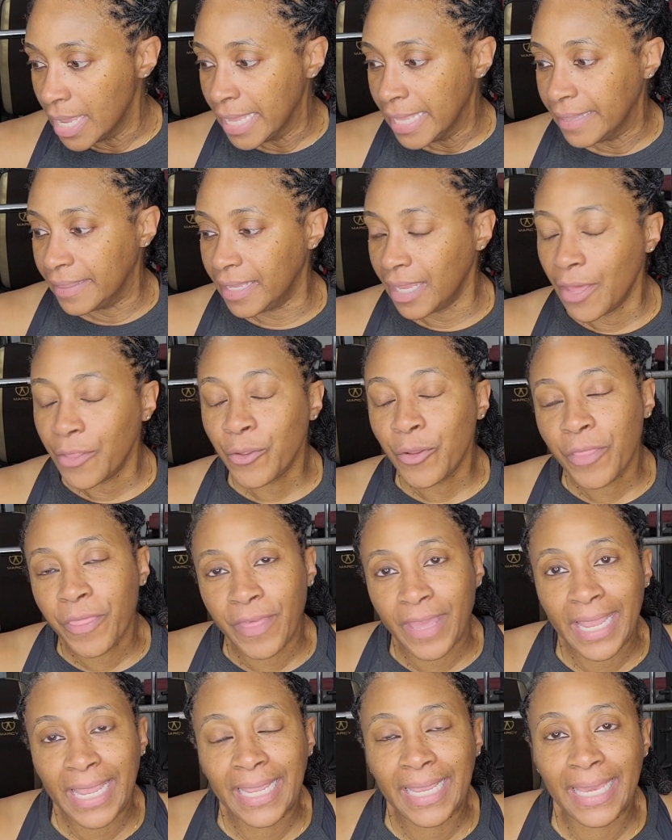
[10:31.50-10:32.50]
The other
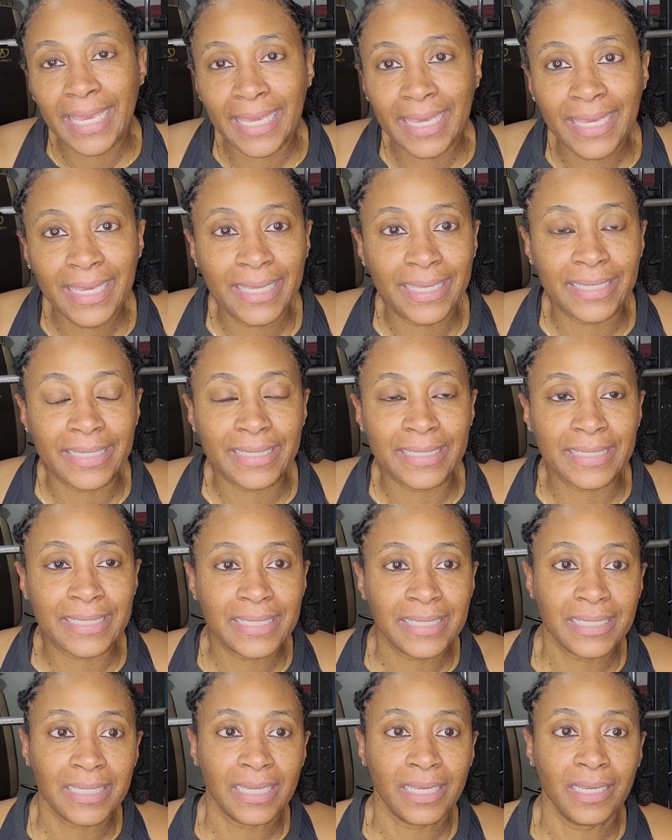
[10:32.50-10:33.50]
thing
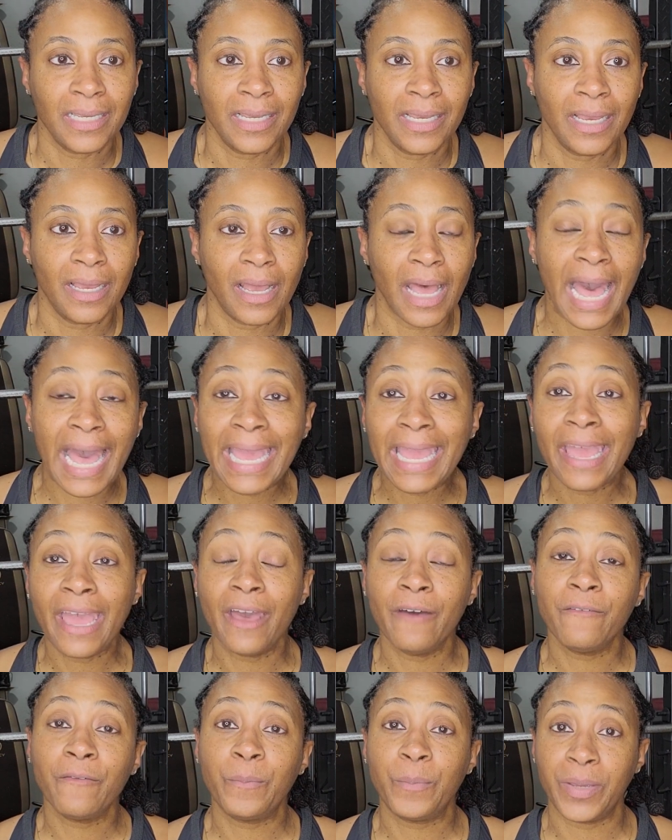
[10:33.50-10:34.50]
is I
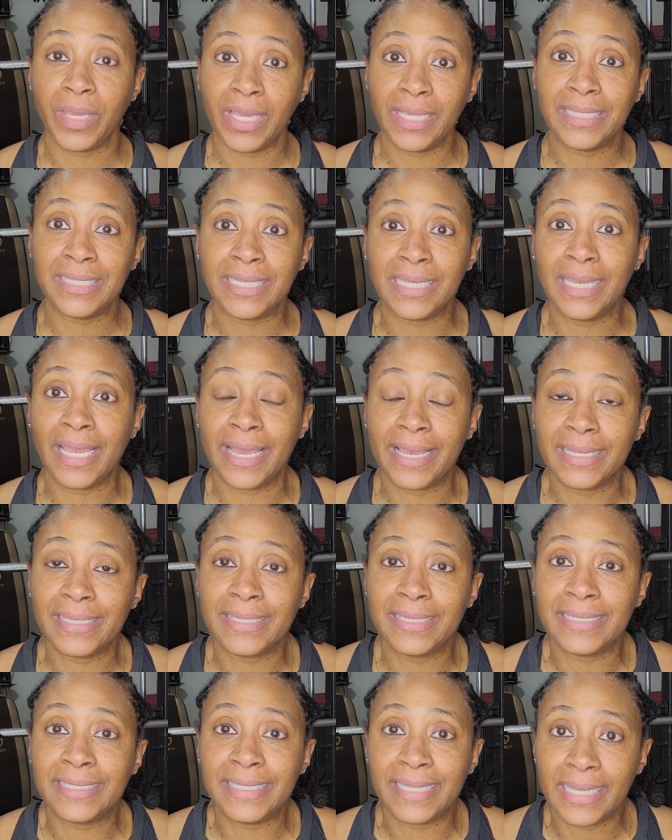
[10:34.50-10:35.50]
have P T S
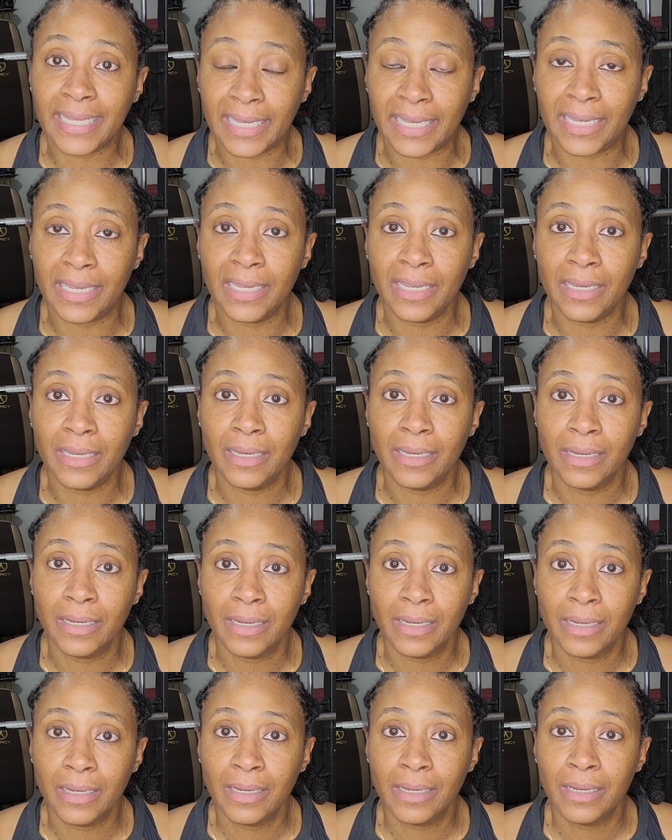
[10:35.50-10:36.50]
D
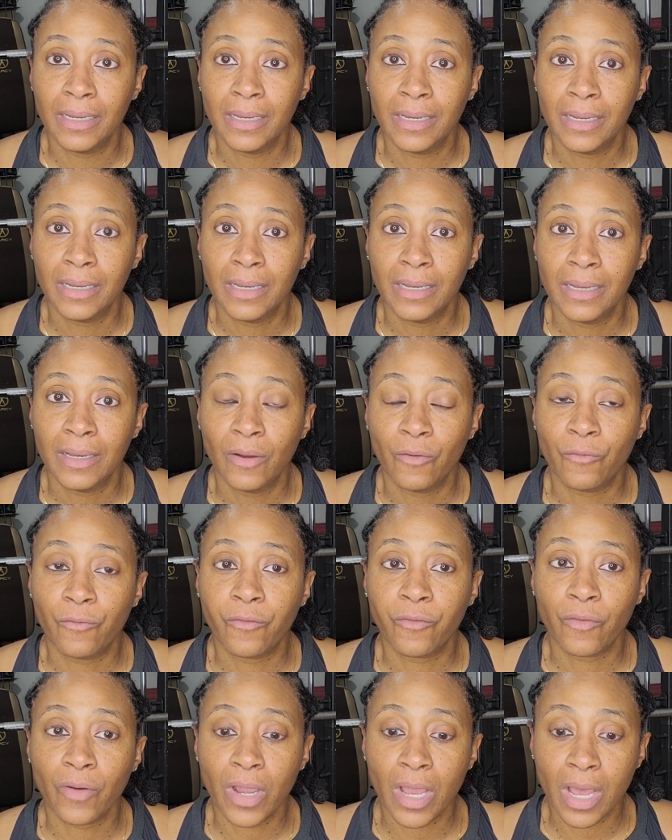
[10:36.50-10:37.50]

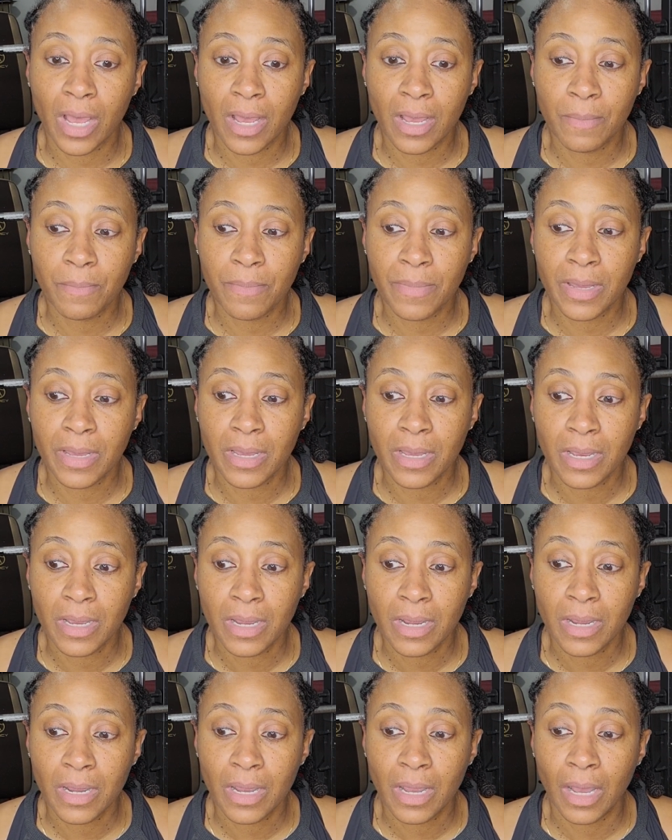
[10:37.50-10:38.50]
from
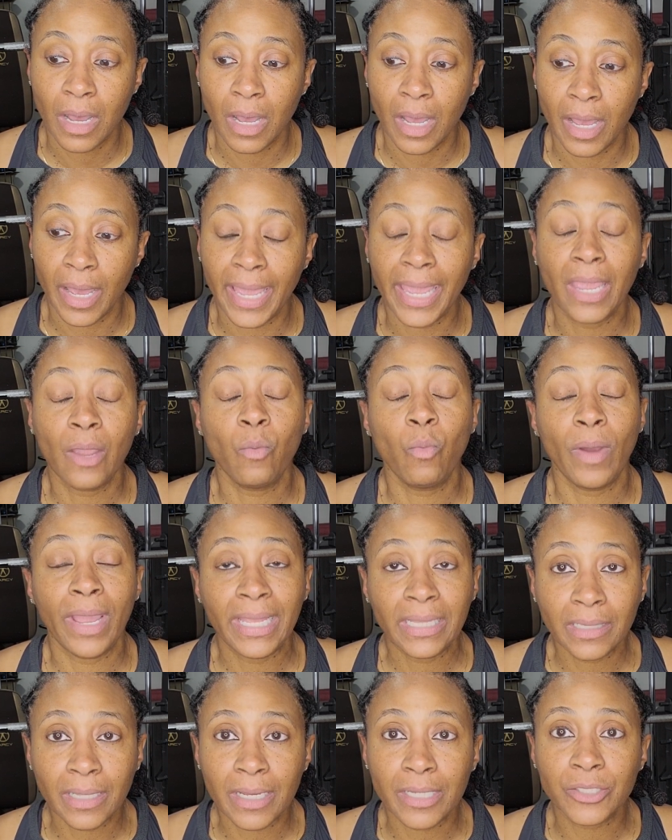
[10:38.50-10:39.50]
a weight
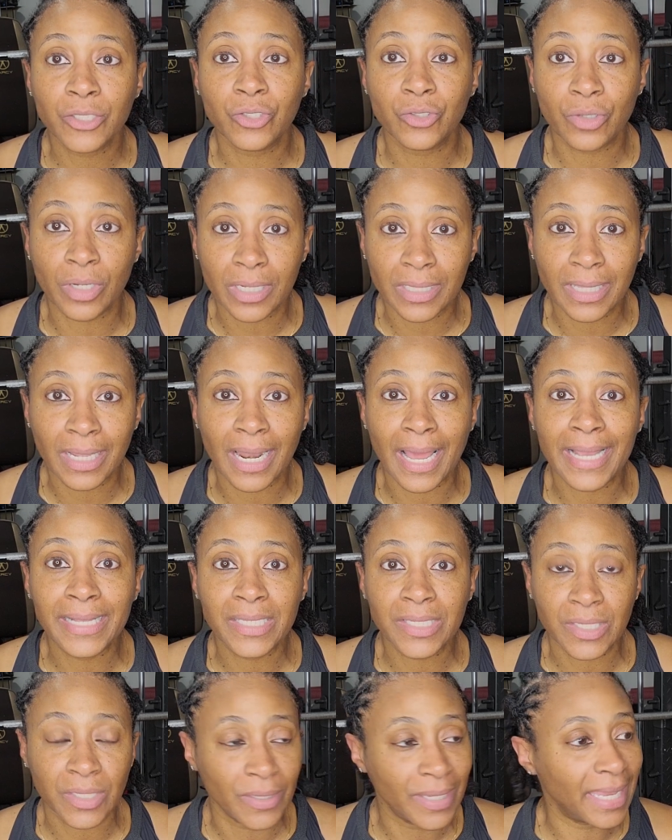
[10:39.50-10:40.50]
loss drug that I
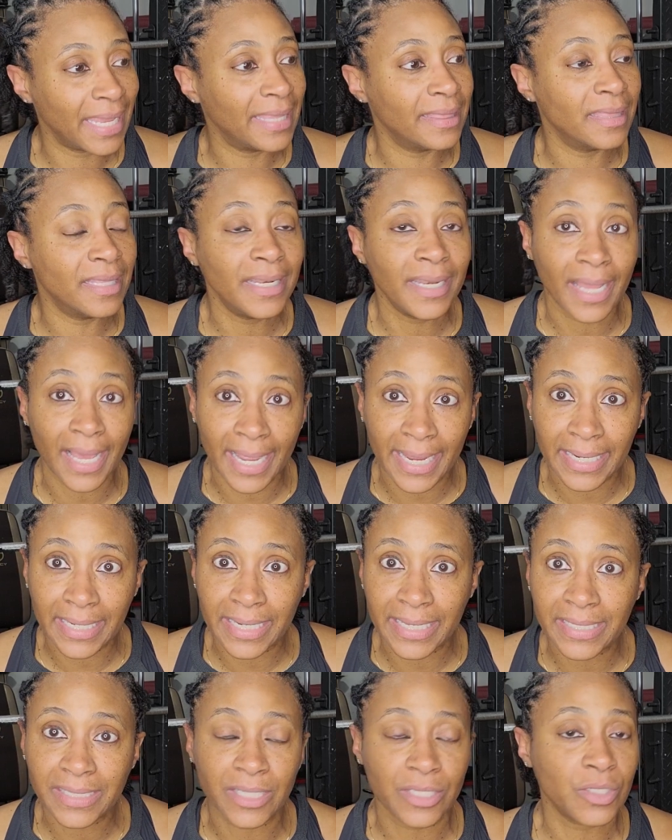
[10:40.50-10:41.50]
took in the
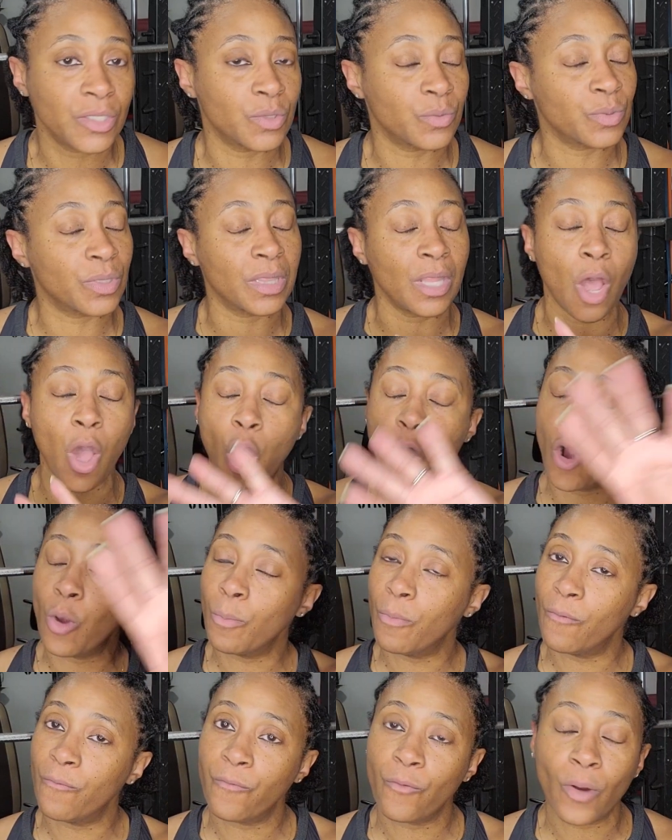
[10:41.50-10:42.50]
nineties. This was long
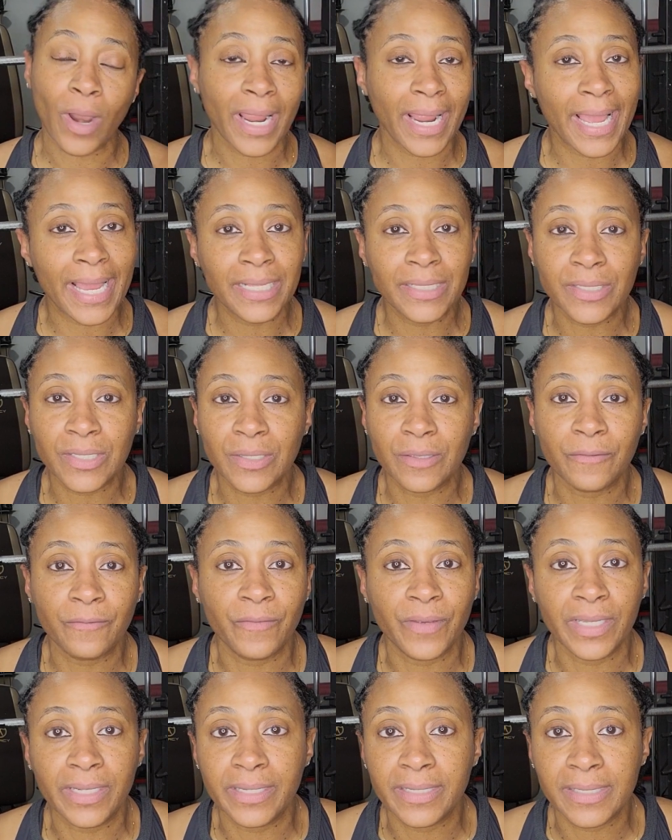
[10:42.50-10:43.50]
before I got into the
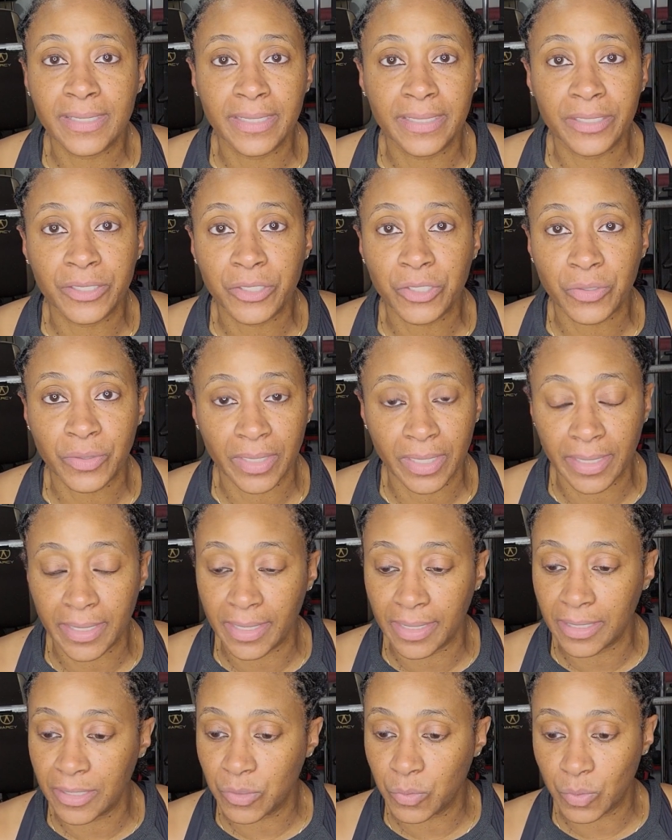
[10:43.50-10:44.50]
fitness industry, honey.
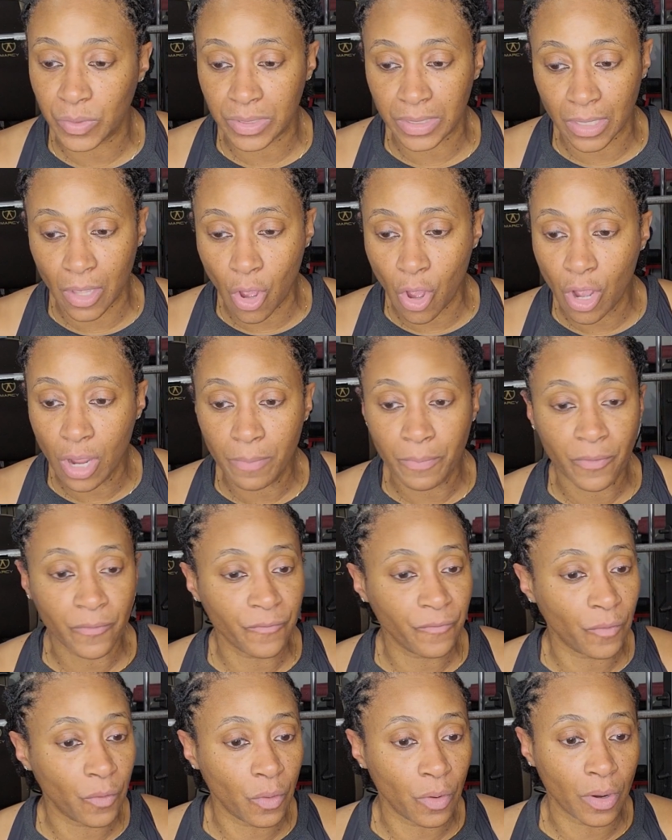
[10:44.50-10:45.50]
This was long
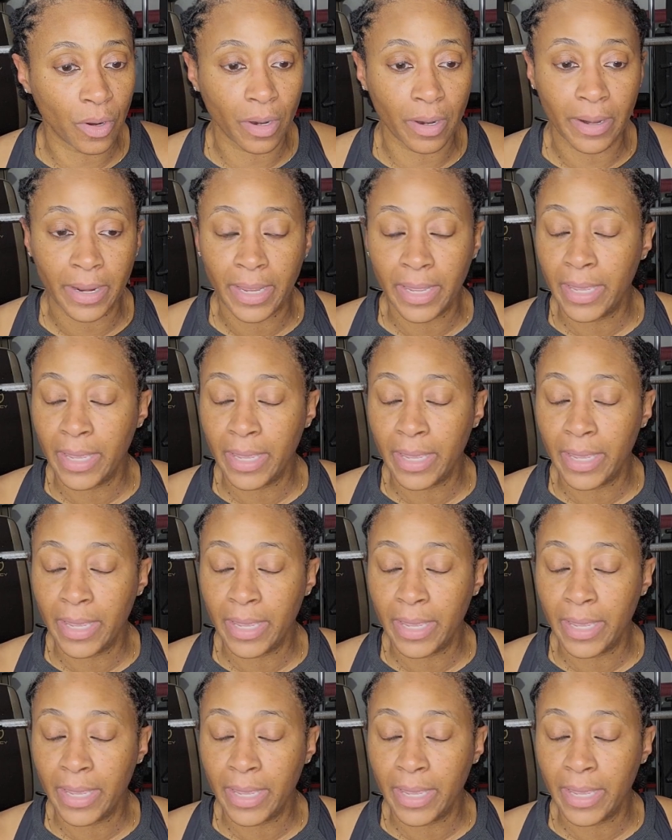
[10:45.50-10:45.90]
before...